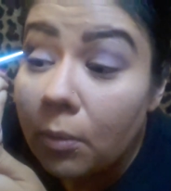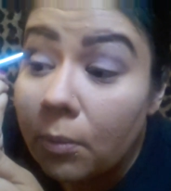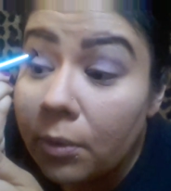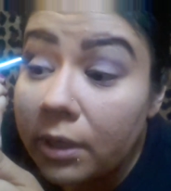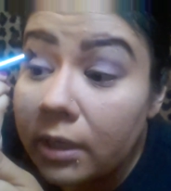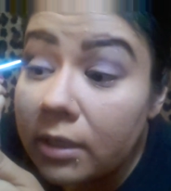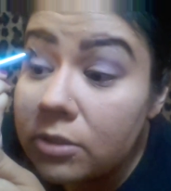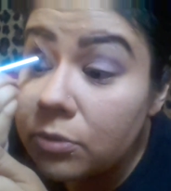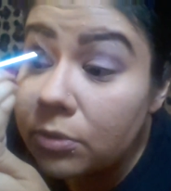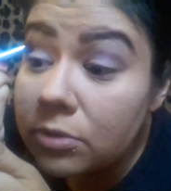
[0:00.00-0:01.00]
work it in
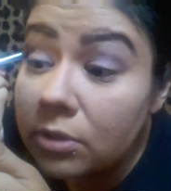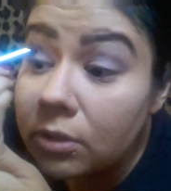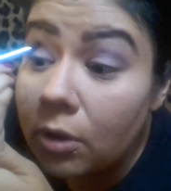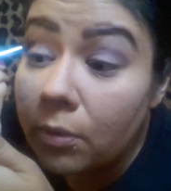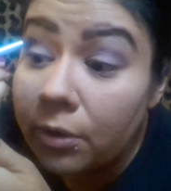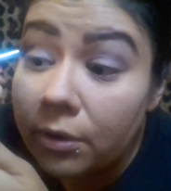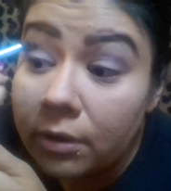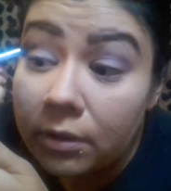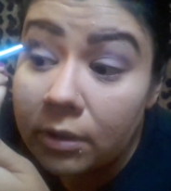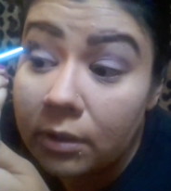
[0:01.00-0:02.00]
towards the lower
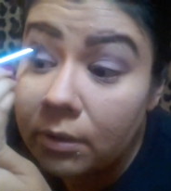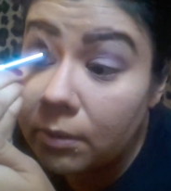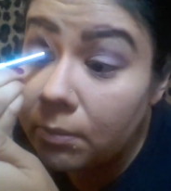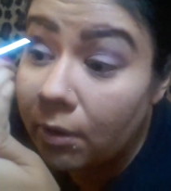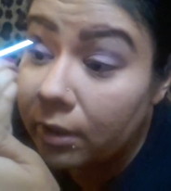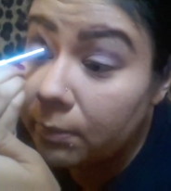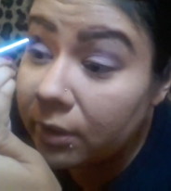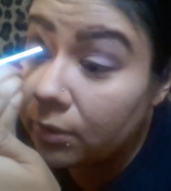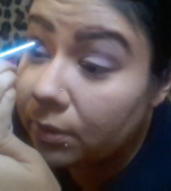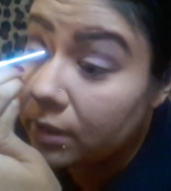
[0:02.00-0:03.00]
part of my
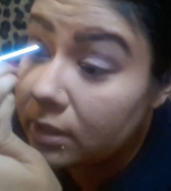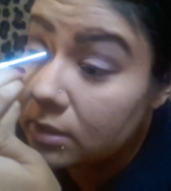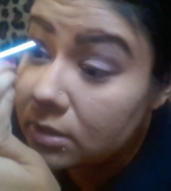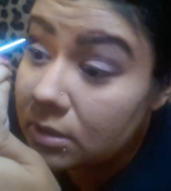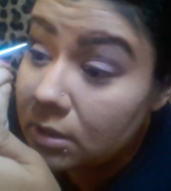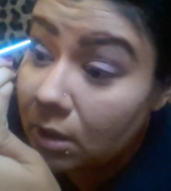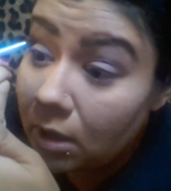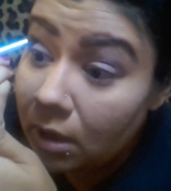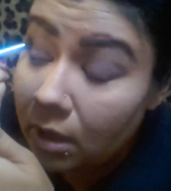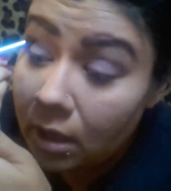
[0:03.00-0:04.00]
crease.
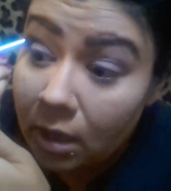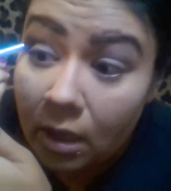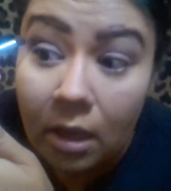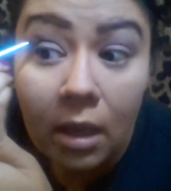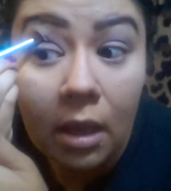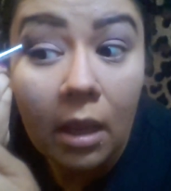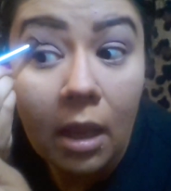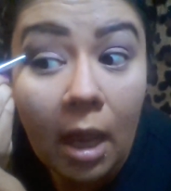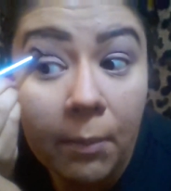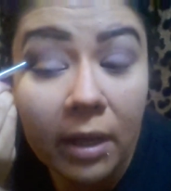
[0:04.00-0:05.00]

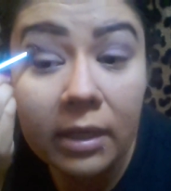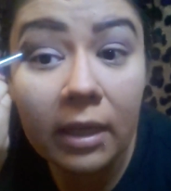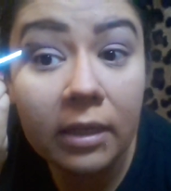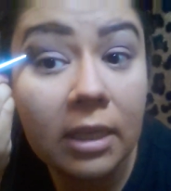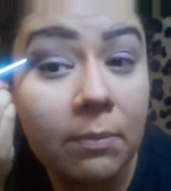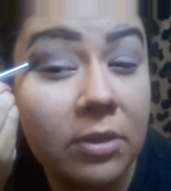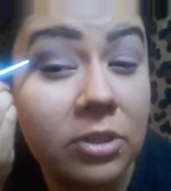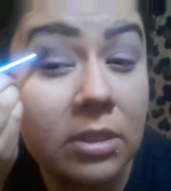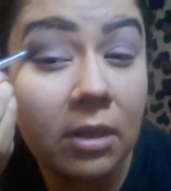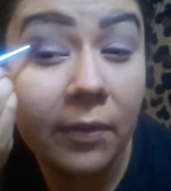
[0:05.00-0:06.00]
I'm going to kind of keep it
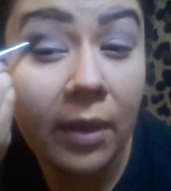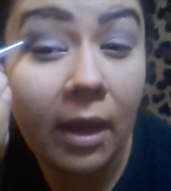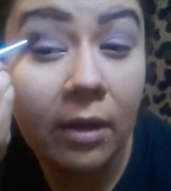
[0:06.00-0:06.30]
just on the